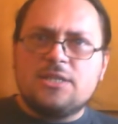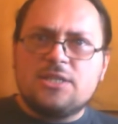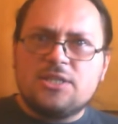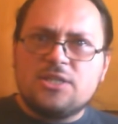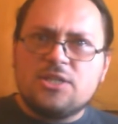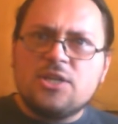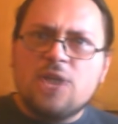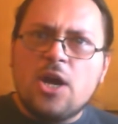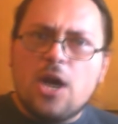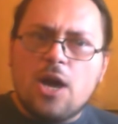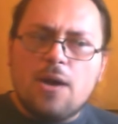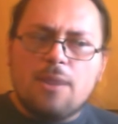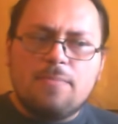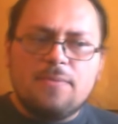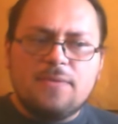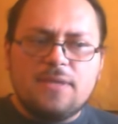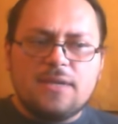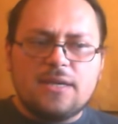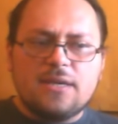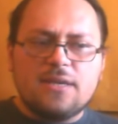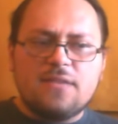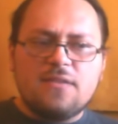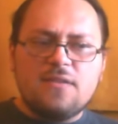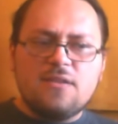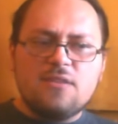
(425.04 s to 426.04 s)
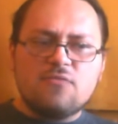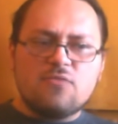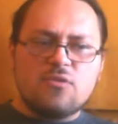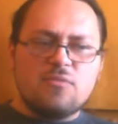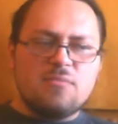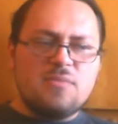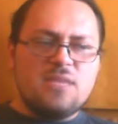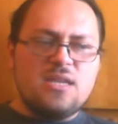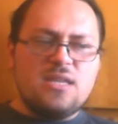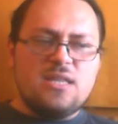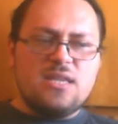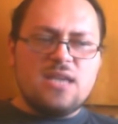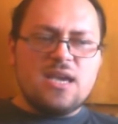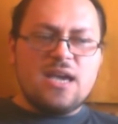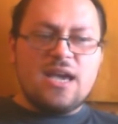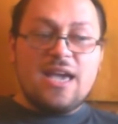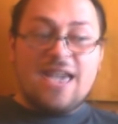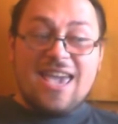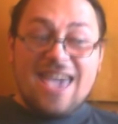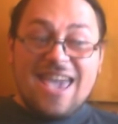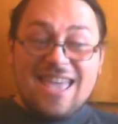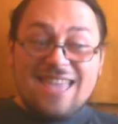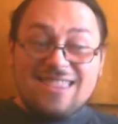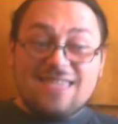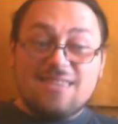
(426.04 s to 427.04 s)
stop the cathedral media
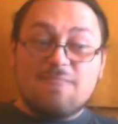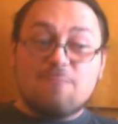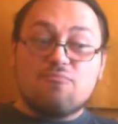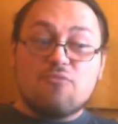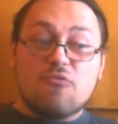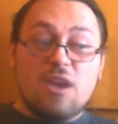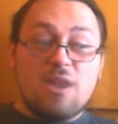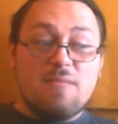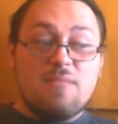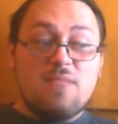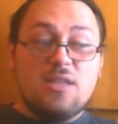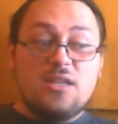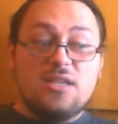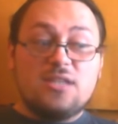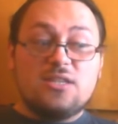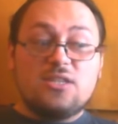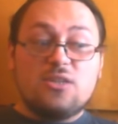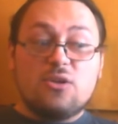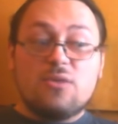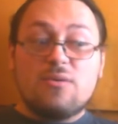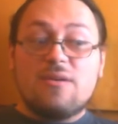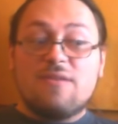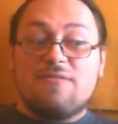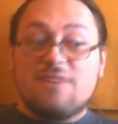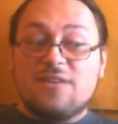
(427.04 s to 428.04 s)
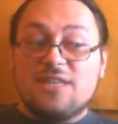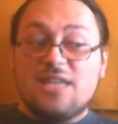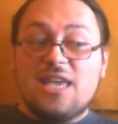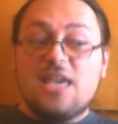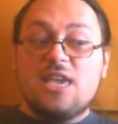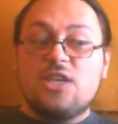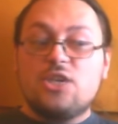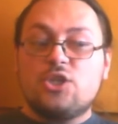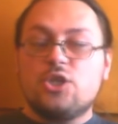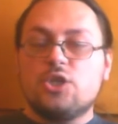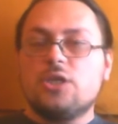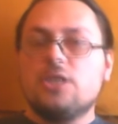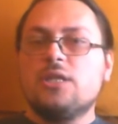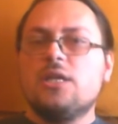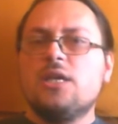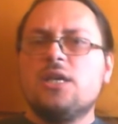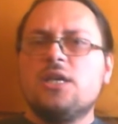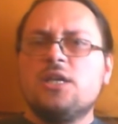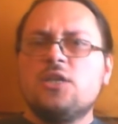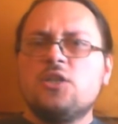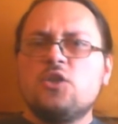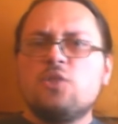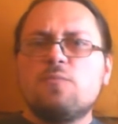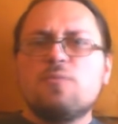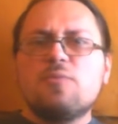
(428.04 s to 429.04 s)
and the prime minister of a nation
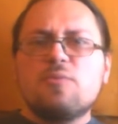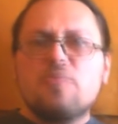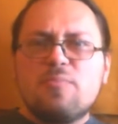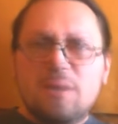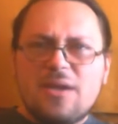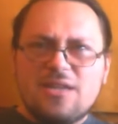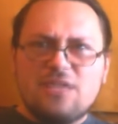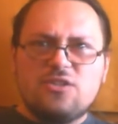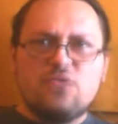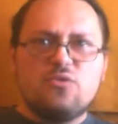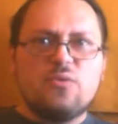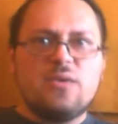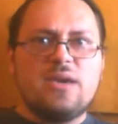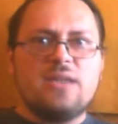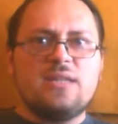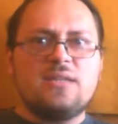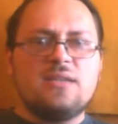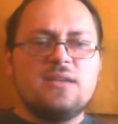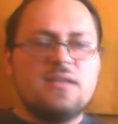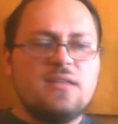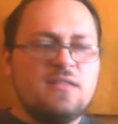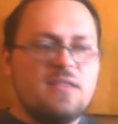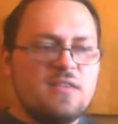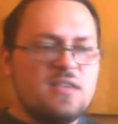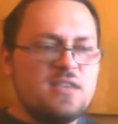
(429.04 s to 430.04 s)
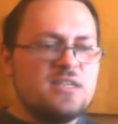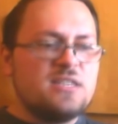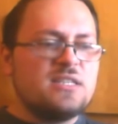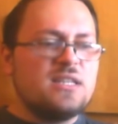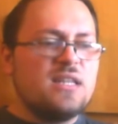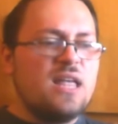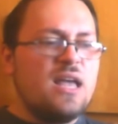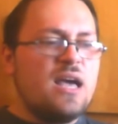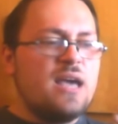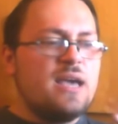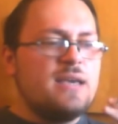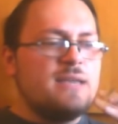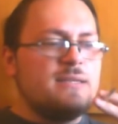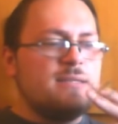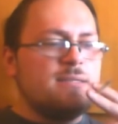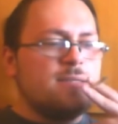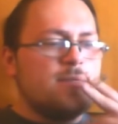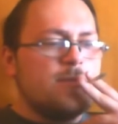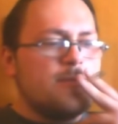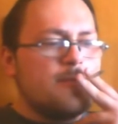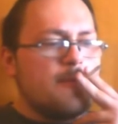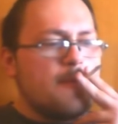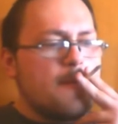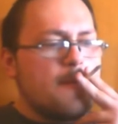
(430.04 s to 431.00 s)
to perpetuate these lies.